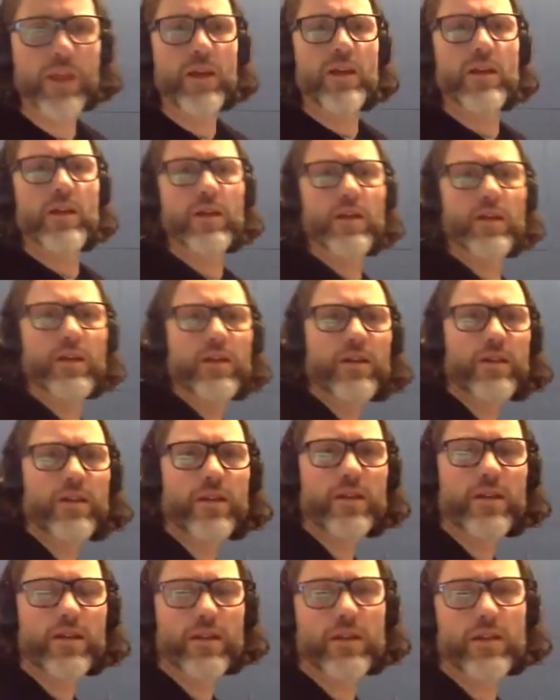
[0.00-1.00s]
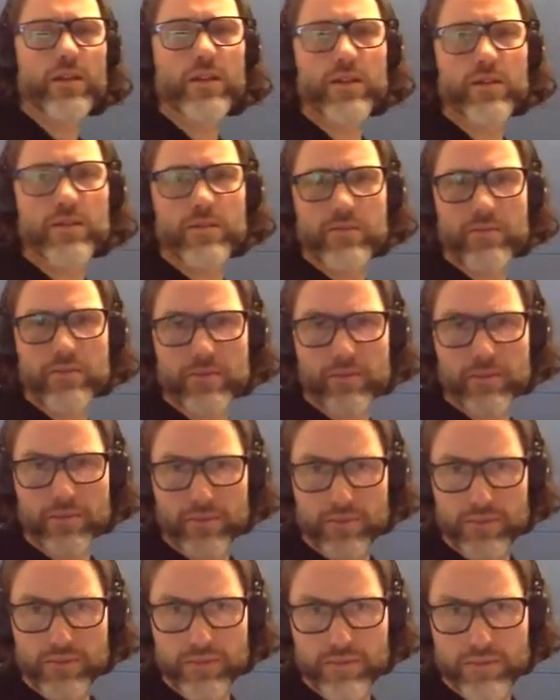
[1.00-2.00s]

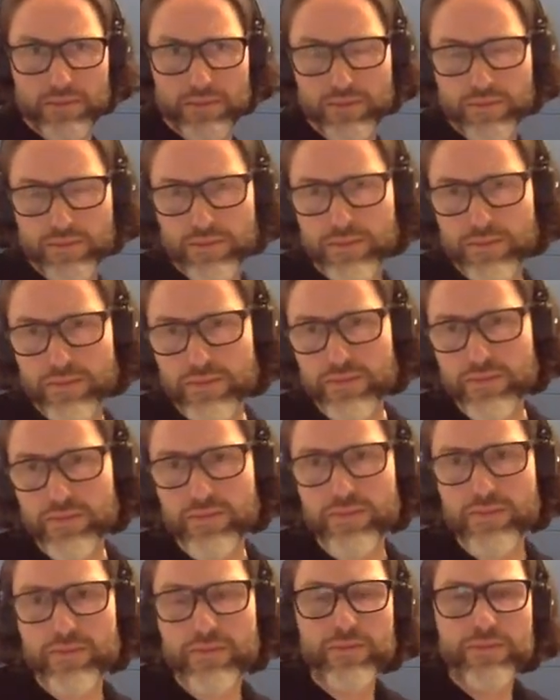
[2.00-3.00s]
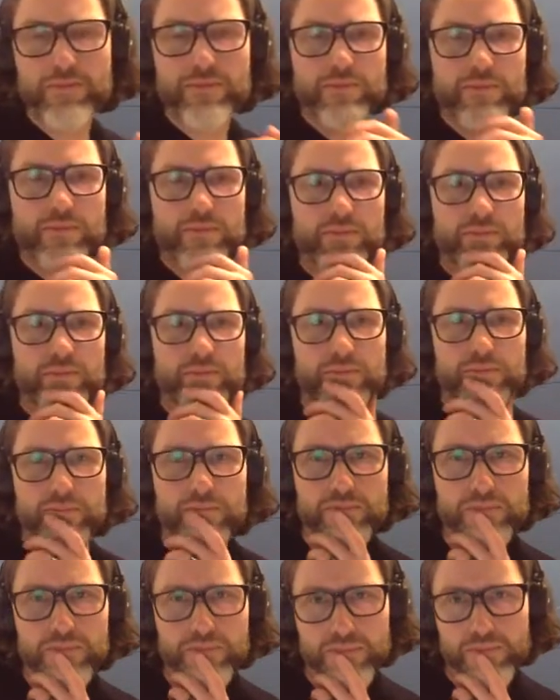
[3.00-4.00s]

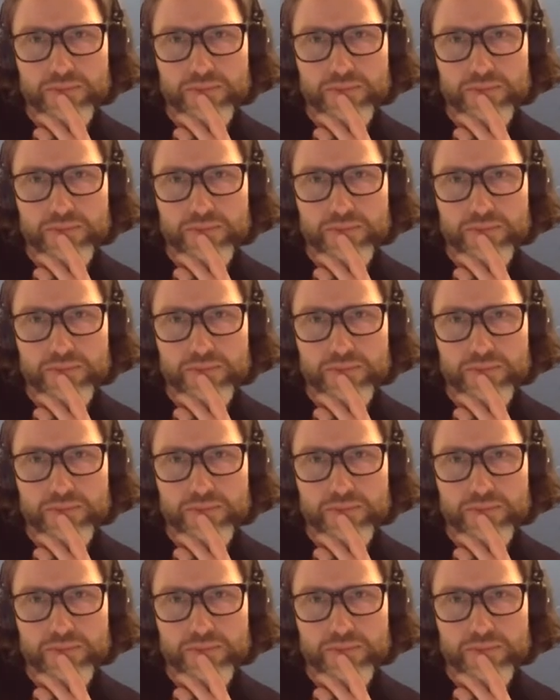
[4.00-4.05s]
(silent)